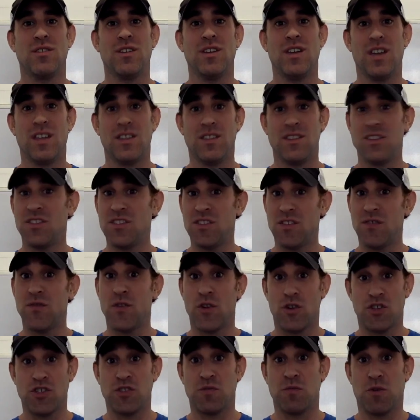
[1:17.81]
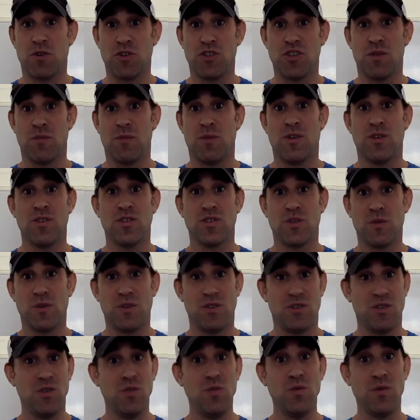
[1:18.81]
And this is a very smart gym owner, so he
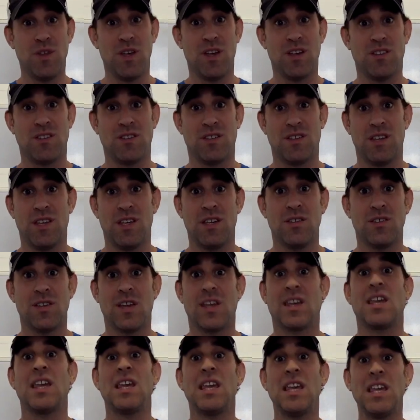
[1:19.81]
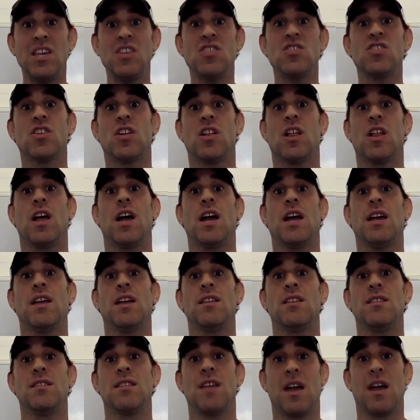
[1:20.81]
knew this. He's like, each client
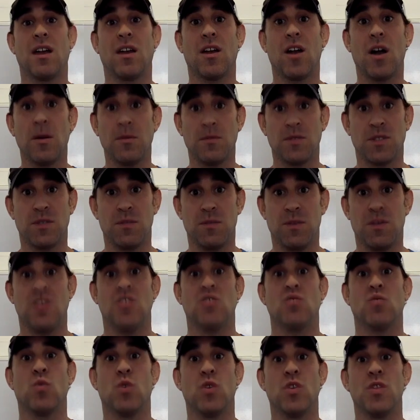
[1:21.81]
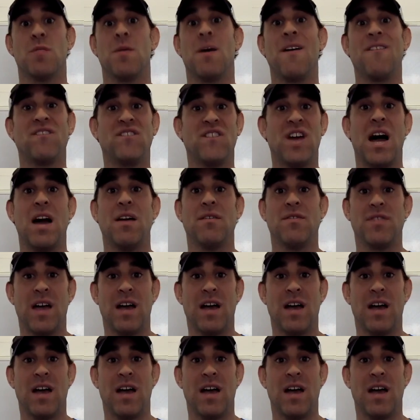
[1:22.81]
that comes to me is worth about $5,000